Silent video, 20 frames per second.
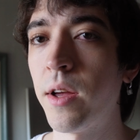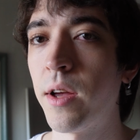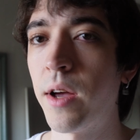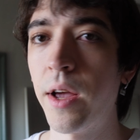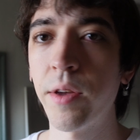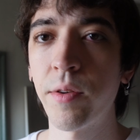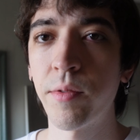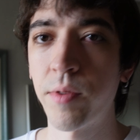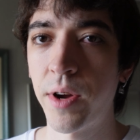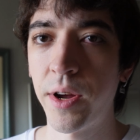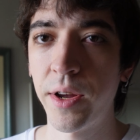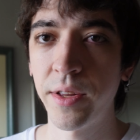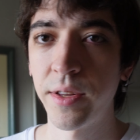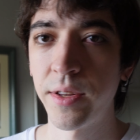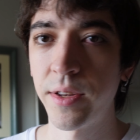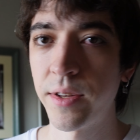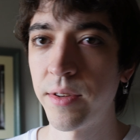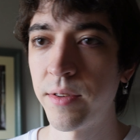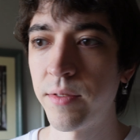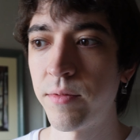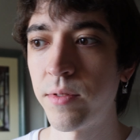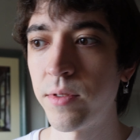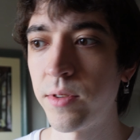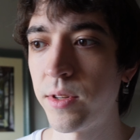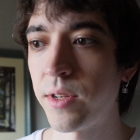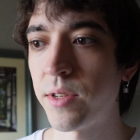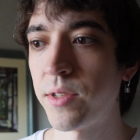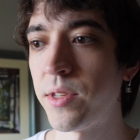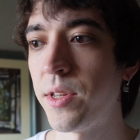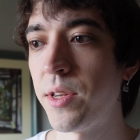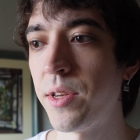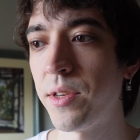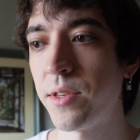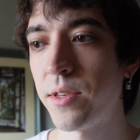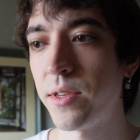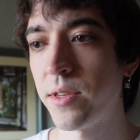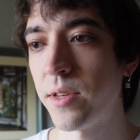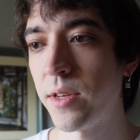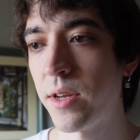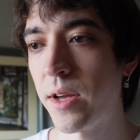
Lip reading: I cried for the last days.